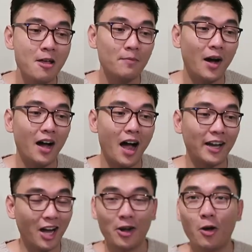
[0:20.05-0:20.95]
But I
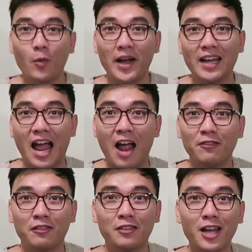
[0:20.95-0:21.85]
cannot wait, I had
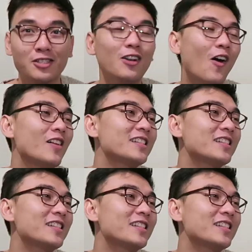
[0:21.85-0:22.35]
such a long